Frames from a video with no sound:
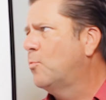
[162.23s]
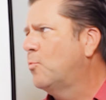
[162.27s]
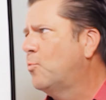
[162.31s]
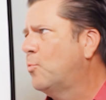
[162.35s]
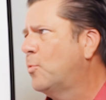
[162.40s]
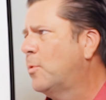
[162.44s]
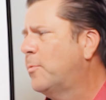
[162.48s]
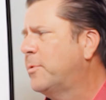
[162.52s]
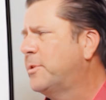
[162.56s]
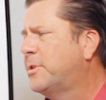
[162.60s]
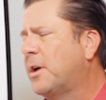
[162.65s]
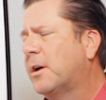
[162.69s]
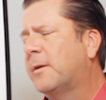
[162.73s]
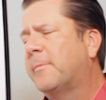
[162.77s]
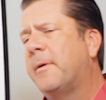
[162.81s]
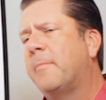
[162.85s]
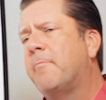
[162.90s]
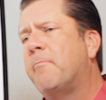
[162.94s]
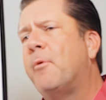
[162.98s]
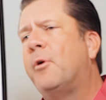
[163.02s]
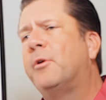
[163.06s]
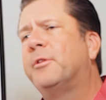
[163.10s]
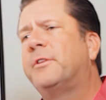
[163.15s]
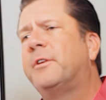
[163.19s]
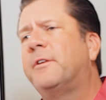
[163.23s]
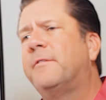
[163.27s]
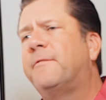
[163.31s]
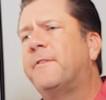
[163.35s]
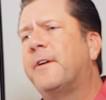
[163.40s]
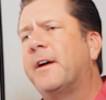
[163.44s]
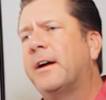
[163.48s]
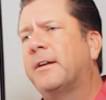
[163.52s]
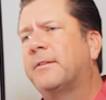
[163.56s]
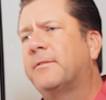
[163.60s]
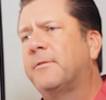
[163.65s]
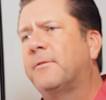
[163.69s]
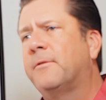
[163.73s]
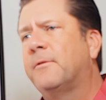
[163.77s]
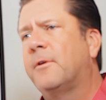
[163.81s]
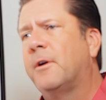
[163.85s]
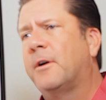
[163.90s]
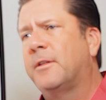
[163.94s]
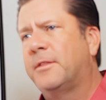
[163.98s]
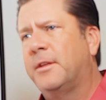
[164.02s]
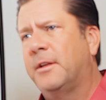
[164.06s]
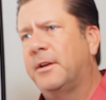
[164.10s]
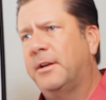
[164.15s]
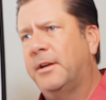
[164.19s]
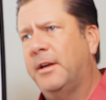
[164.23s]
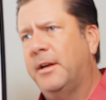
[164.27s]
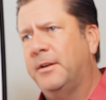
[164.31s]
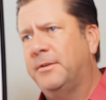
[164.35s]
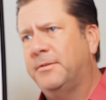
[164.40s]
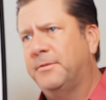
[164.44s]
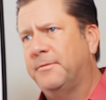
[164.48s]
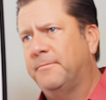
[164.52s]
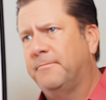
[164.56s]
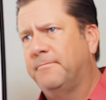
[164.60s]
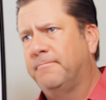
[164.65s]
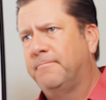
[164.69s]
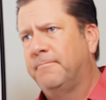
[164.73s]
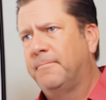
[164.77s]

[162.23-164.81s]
When we talk about multi-factor authentication,